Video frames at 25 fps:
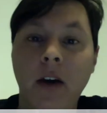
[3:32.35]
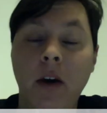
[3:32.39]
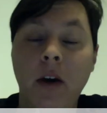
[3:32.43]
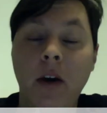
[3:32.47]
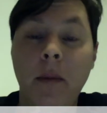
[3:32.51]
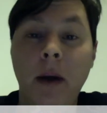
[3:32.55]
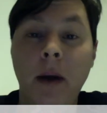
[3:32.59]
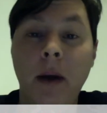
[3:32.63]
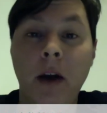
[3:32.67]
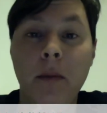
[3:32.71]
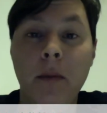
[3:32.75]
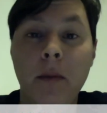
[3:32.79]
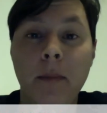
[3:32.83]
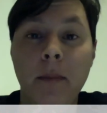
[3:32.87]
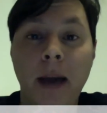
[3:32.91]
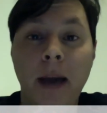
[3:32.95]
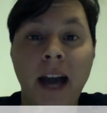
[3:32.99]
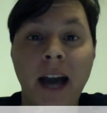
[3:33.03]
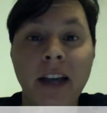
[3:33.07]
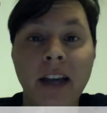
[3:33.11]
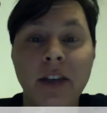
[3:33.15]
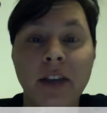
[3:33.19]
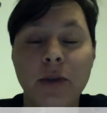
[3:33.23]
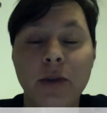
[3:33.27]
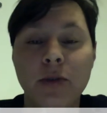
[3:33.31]
about
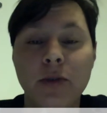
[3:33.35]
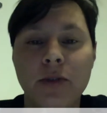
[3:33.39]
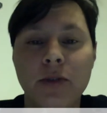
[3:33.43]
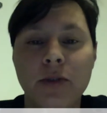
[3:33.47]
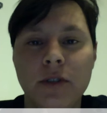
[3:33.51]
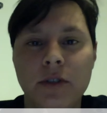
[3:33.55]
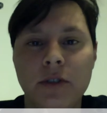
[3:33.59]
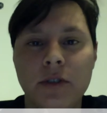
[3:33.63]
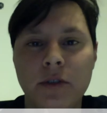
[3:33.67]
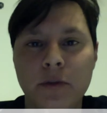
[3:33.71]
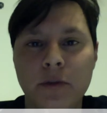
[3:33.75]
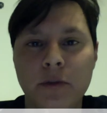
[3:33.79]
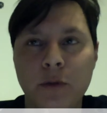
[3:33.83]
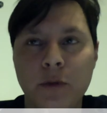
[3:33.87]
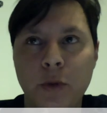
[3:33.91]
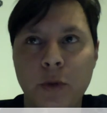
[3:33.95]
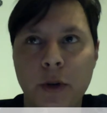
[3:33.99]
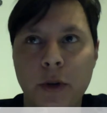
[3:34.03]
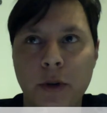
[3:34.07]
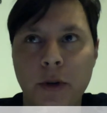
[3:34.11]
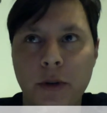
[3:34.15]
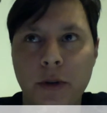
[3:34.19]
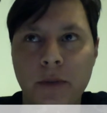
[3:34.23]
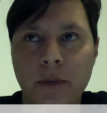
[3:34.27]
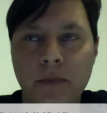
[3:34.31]
my usage of
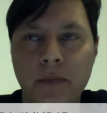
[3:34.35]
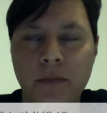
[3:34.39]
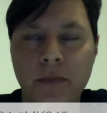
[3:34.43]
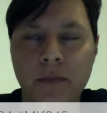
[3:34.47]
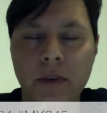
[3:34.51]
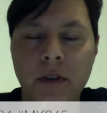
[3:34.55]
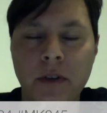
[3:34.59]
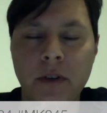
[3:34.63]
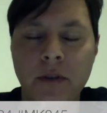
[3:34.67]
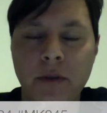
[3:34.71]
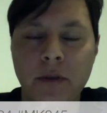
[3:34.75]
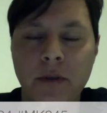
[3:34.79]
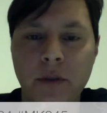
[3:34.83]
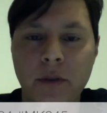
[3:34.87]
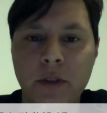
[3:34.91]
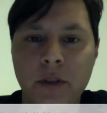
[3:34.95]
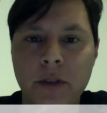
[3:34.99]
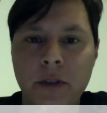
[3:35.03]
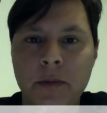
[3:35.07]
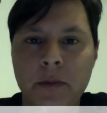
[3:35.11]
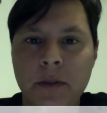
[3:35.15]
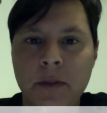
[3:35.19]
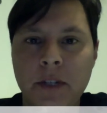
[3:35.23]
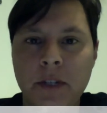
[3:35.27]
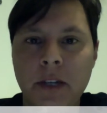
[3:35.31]
Twitter. For
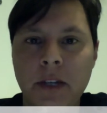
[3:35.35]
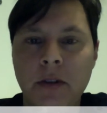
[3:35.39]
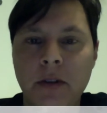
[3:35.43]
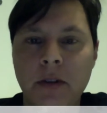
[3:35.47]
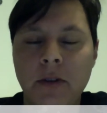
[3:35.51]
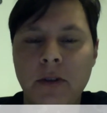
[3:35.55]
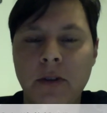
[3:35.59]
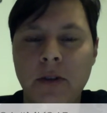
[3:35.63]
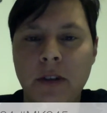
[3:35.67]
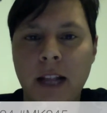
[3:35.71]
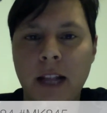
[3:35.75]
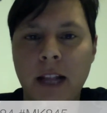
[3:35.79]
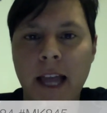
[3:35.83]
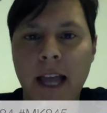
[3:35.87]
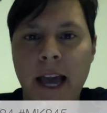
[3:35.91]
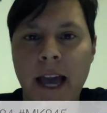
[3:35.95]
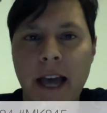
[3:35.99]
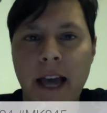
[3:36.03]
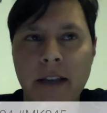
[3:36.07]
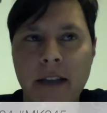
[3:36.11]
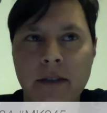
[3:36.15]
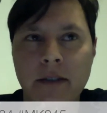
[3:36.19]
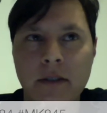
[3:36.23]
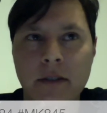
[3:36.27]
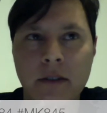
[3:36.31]
this particular
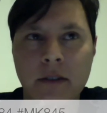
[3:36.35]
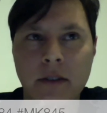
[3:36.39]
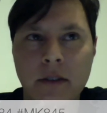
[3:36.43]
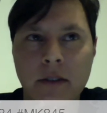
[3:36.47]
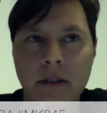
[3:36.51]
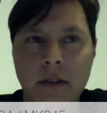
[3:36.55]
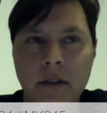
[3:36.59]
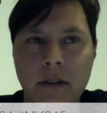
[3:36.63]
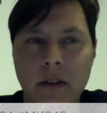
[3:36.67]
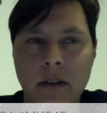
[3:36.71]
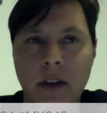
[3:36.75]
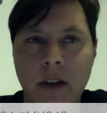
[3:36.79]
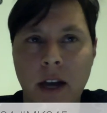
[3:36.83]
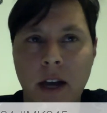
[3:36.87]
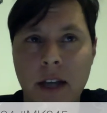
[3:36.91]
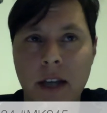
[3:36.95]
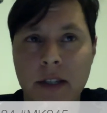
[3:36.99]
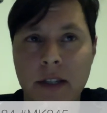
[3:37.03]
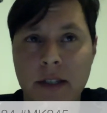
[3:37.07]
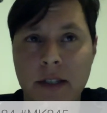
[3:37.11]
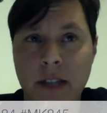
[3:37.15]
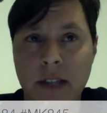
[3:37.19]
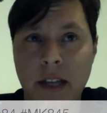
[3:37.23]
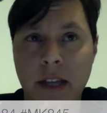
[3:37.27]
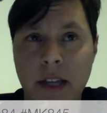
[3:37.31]
class, I
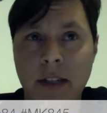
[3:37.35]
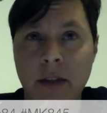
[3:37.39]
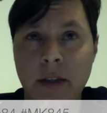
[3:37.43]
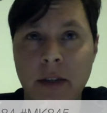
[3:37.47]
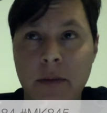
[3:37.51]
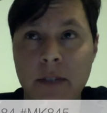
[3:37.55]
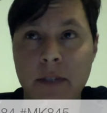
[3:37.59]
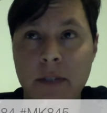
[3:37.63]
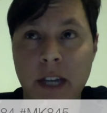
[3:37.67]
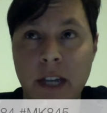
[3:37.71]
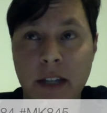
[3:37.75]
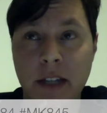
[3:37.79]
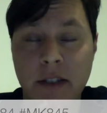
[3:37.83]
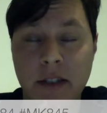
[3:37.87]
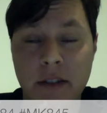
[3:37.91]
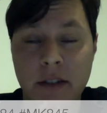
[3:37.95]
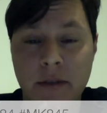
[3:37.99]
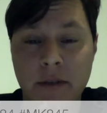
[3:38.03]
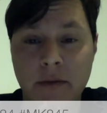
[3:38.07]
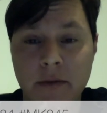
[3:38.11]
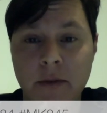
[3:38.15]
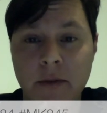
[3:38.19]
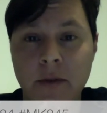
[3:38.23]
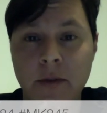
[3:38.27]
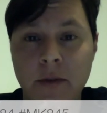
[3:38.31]
set the
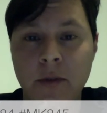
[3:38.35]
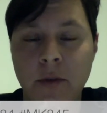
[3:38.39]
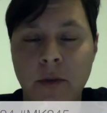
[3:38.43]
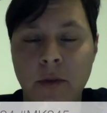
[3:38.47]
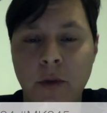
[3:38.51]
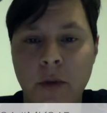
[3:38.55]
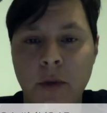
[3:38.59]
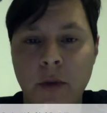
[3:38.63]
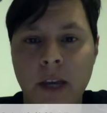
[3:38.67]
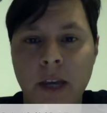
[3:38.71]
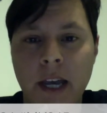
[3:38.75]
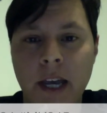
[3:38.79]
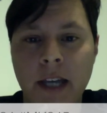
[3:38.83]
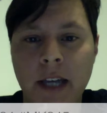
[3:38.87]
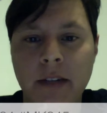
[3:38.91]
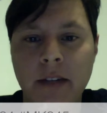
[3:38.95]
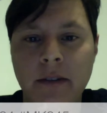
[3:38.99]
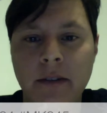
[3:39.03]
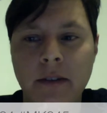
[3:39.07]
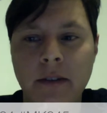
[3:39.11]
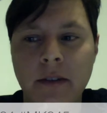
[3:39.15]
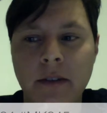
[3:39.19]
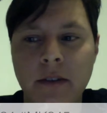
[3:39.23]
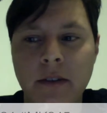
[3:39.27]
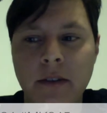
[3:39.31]
objective to create
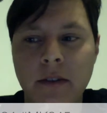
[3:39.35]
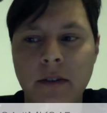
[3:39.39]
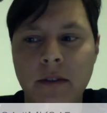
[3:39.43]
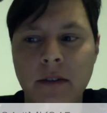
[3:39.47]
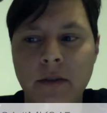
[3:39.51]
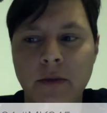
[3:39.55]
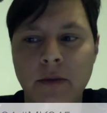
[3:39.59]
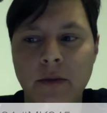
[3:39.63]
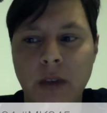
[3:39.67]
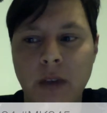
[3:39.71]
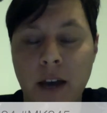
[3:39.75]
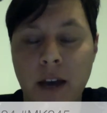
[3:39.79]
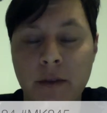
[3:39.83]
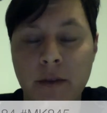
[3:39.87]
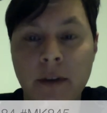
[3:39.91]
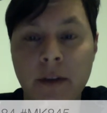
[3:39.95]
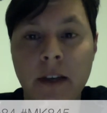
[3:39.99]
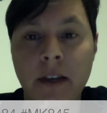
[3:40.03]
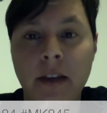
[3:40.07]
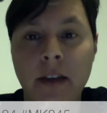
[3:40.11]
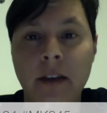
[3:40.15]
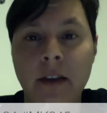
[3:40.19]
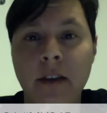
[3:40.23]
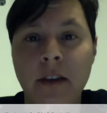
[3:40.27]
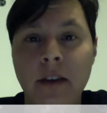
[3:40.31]

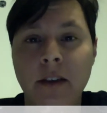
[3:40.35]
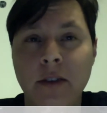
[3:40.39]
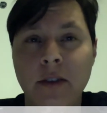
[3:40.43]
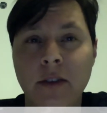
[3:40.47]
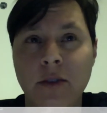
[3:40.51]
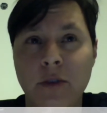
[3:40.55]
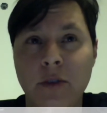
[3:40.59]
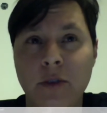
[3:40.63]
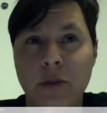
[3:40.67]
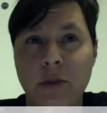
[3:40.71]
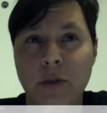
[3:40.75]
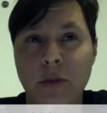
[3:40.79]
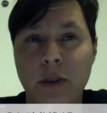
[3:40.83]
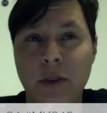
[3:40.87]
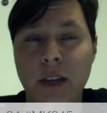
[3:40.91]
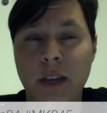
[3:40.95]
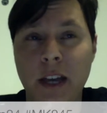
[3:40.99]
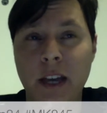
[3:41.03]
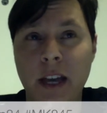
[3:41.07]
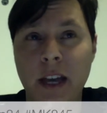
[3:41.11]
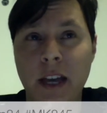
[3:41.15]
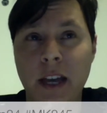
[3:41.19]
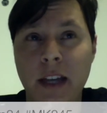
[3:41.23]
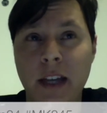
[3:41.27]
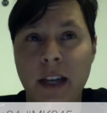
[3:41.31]
traffic, to
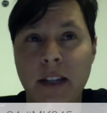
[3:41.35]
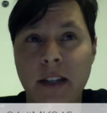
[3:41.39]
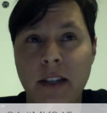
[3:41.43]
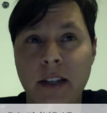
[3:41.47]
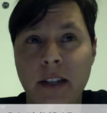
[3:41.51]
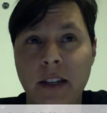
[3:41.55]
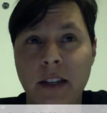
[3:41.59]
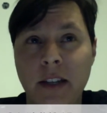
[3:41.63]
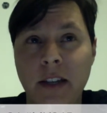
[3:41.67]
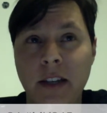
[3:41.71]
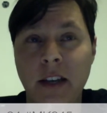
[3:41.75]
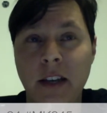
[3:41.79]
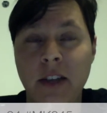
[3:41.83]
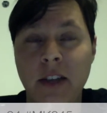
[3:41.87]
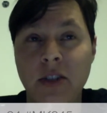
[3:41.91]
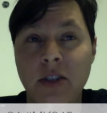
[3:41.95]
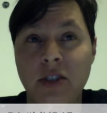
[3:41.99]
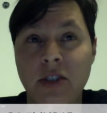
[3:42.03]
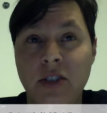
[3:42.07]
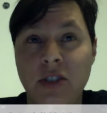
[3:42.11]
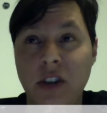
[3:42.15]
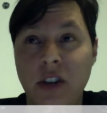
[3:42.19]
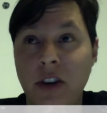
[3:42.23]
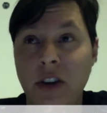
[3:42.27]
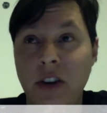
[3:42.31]
create and
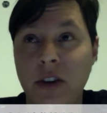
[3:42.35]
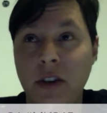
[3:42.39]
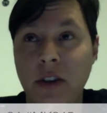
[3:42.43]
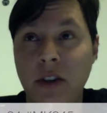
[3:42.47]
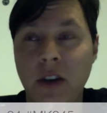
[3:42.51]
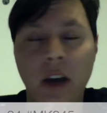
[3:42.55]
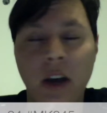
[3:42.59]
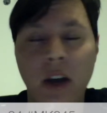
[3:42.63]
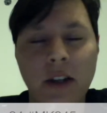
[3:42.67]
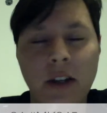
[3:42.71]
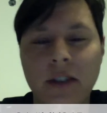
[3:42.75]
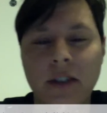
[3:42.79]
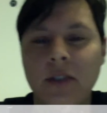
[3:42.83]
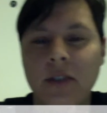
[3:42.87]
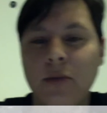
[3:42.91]
share content